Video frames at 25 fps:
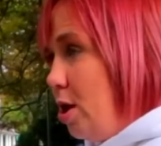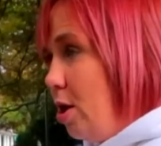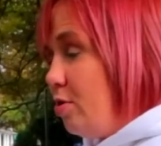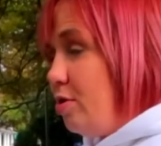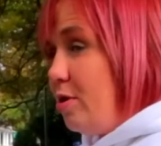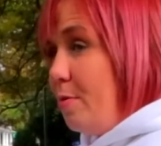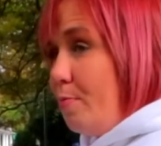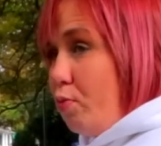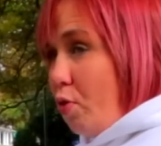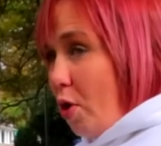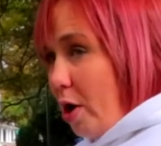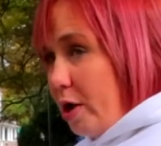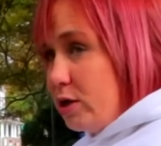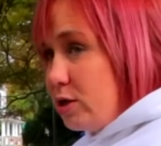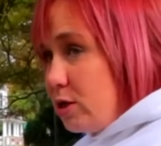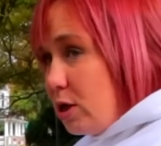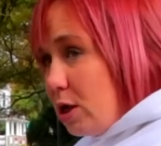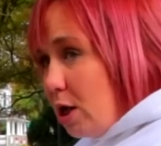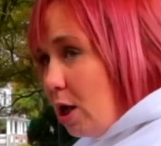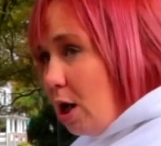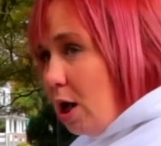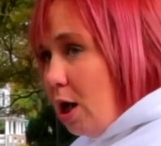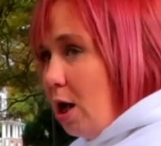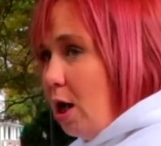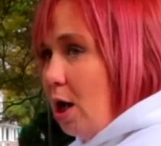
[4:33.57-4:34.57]
you know
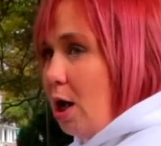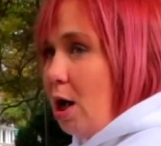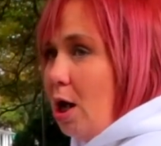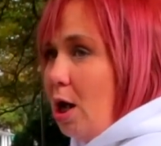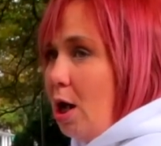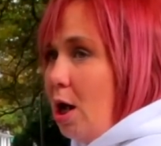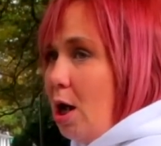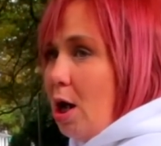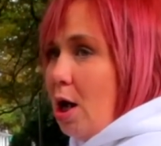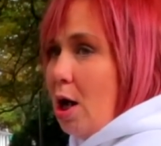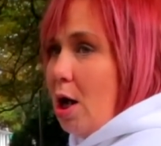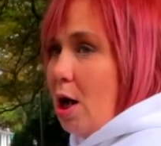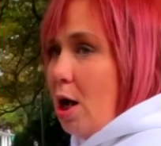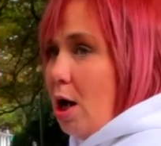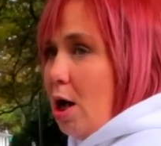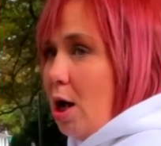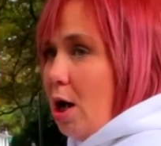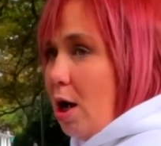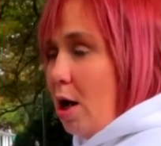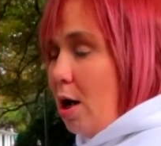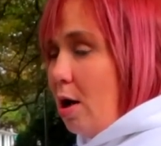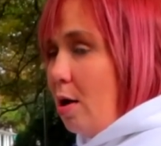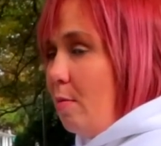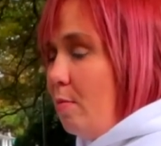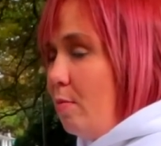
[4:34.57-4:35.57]
depressing.
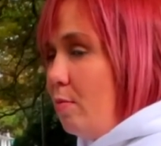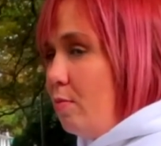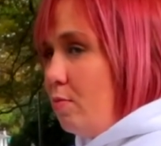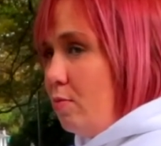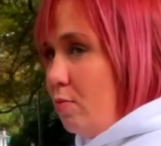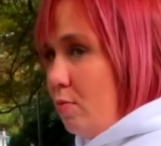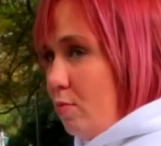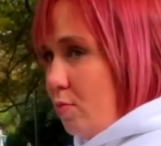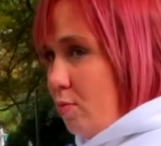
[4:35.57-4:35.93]
Um,